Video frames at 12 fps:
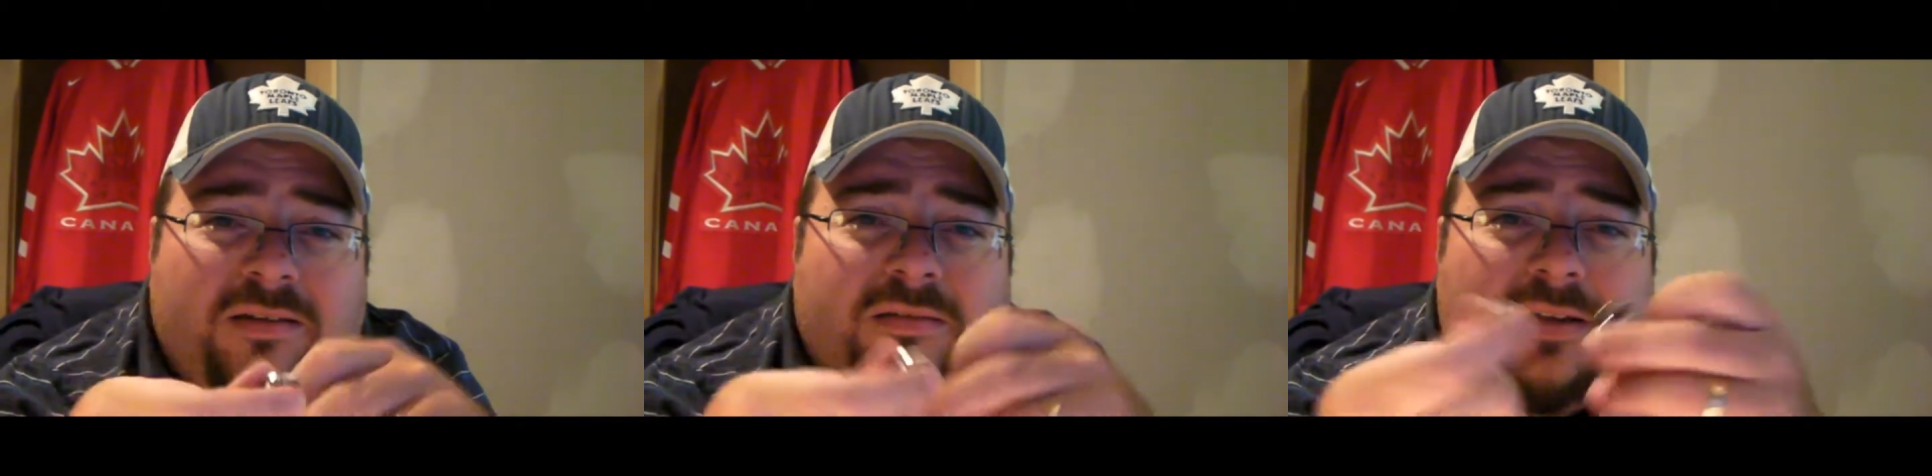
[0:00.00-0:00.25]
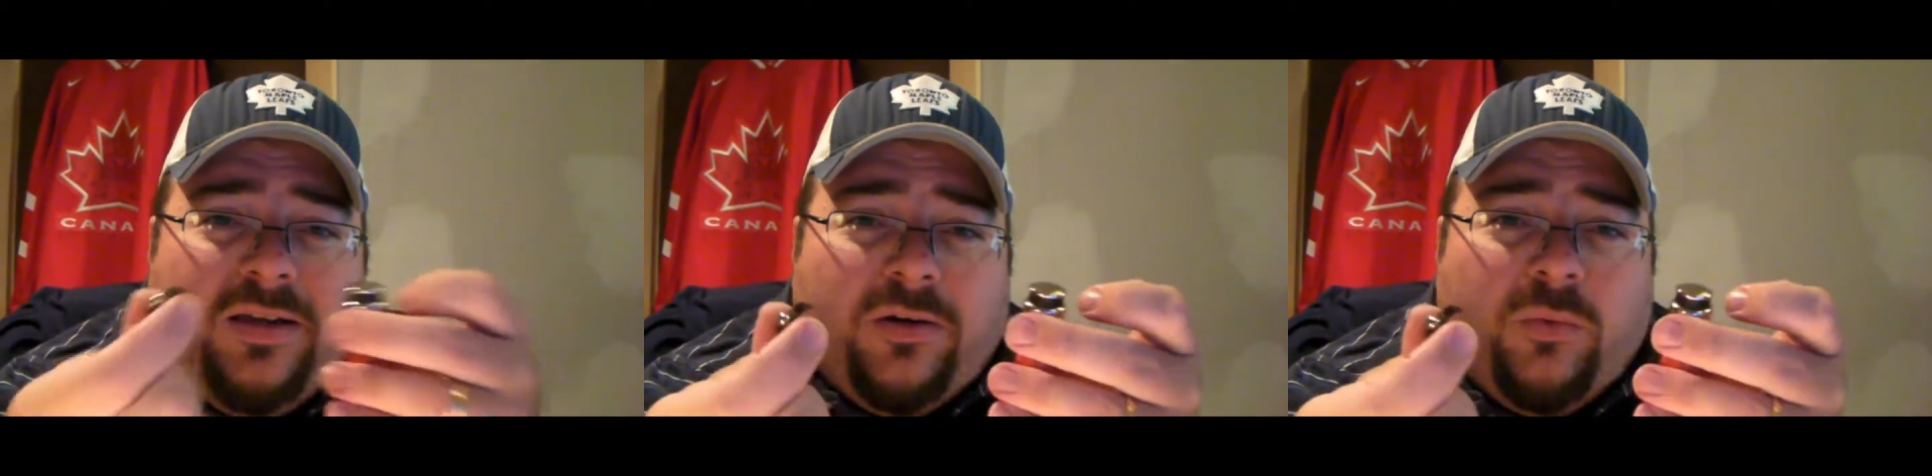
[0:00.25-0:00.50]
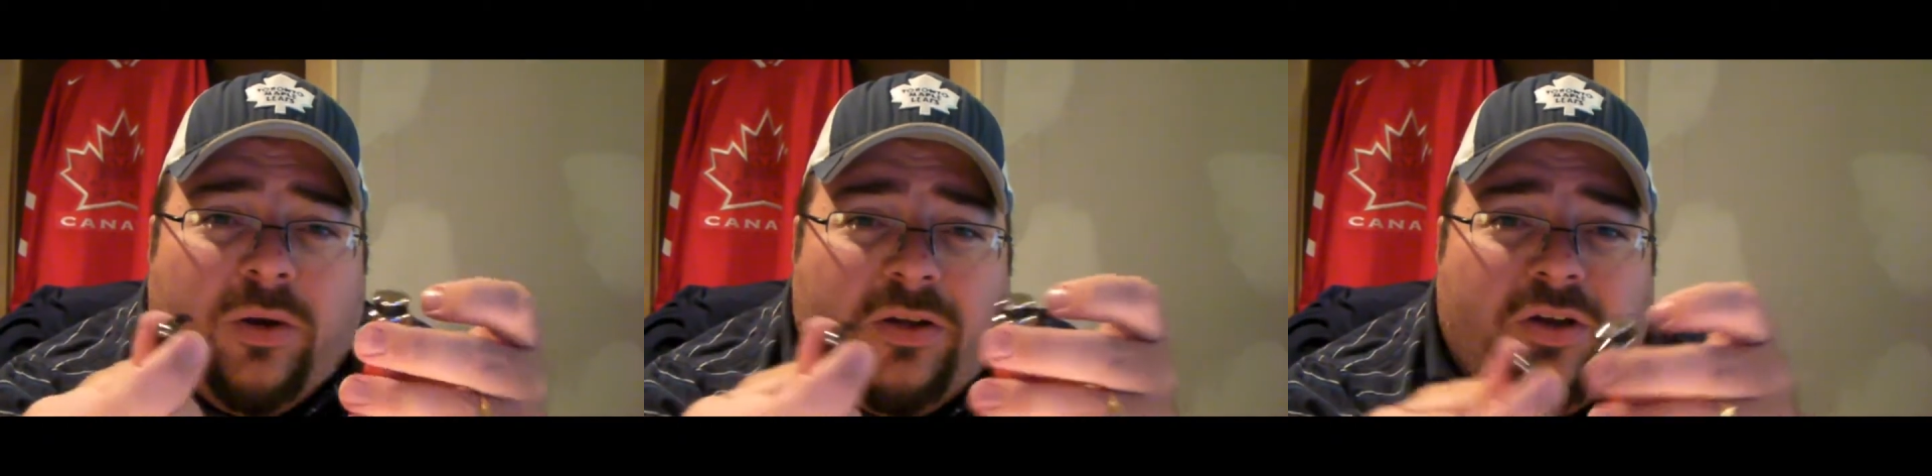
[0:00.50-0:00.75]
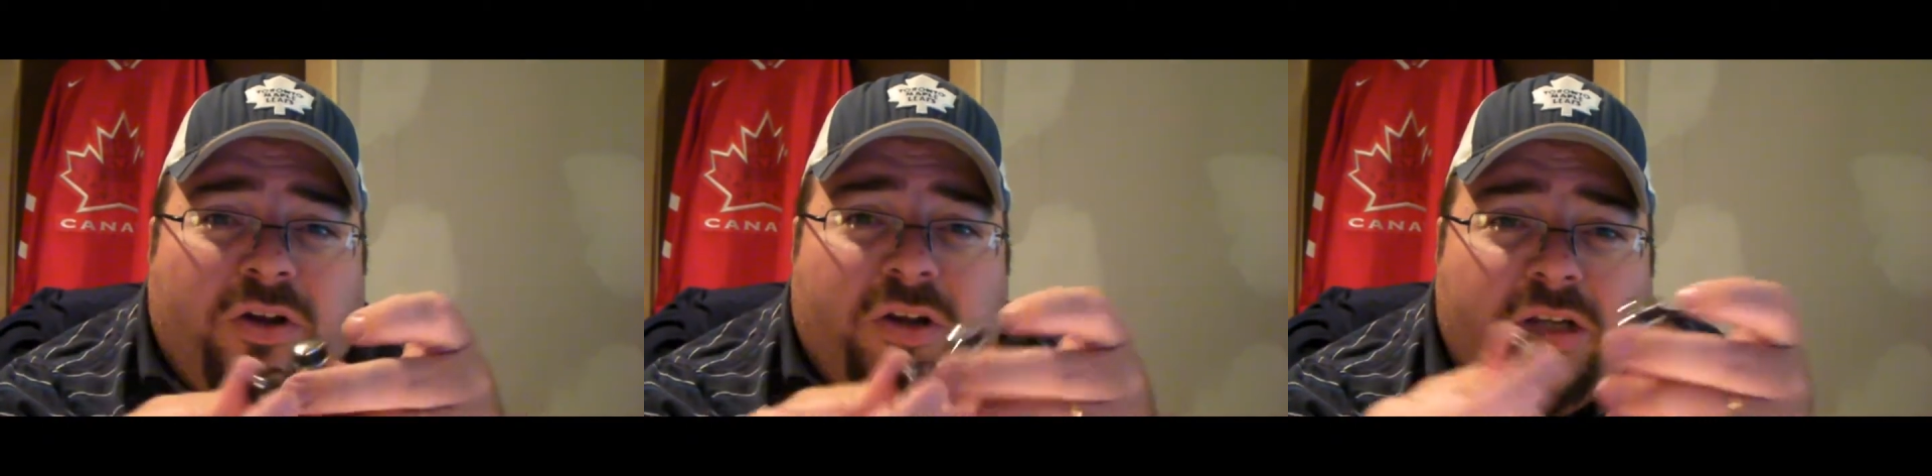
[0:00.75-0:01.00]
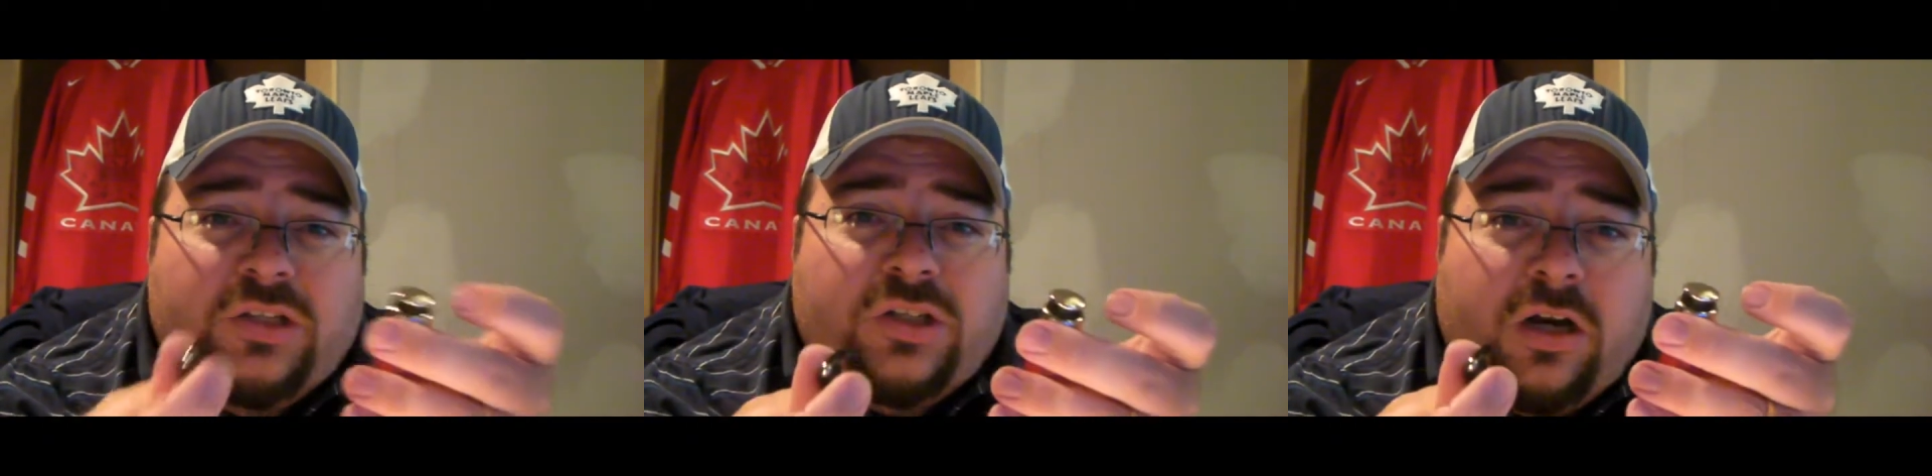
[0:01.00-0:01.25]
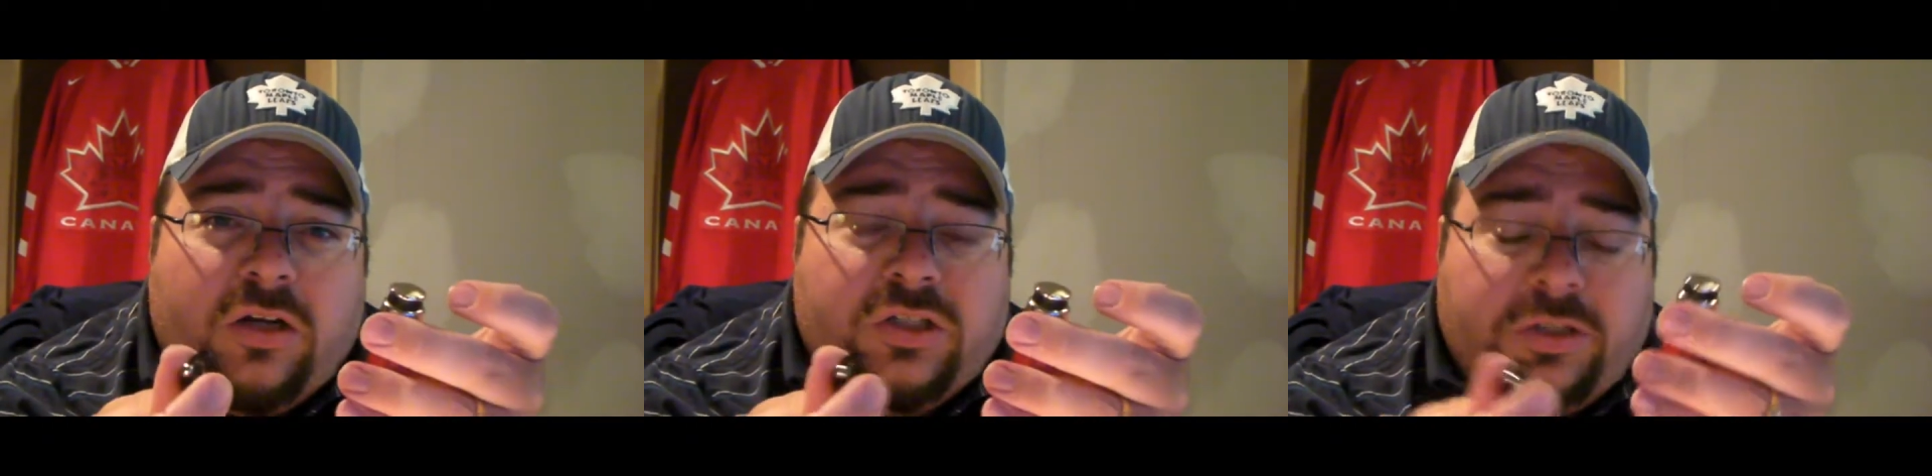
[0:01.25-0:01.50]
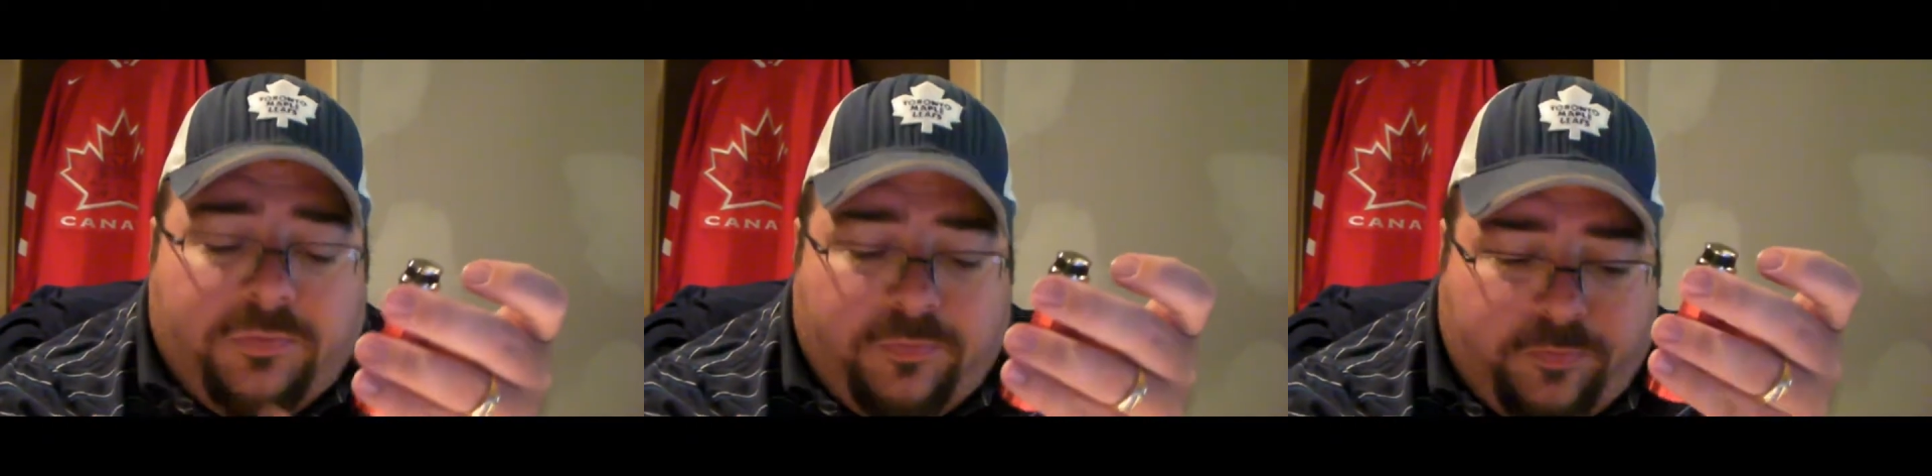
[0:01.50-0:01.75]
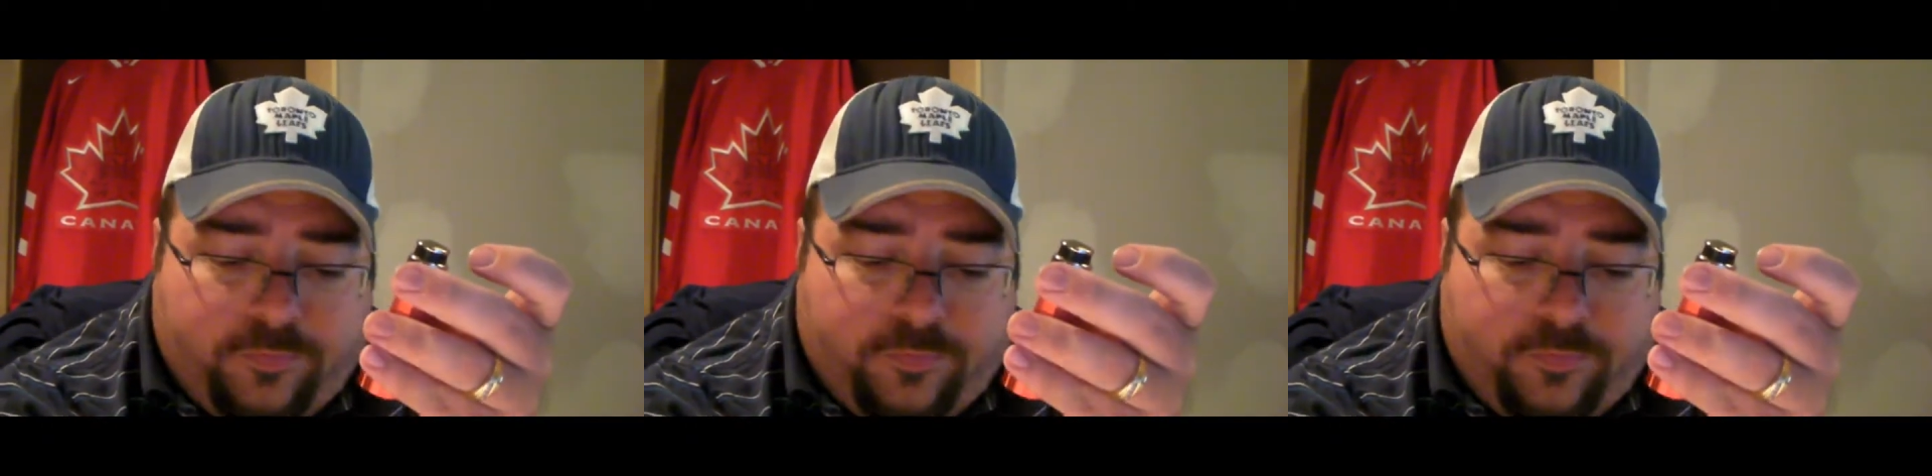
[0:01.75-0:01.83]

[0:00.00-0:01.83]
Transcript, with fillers: near where you're going to charge it.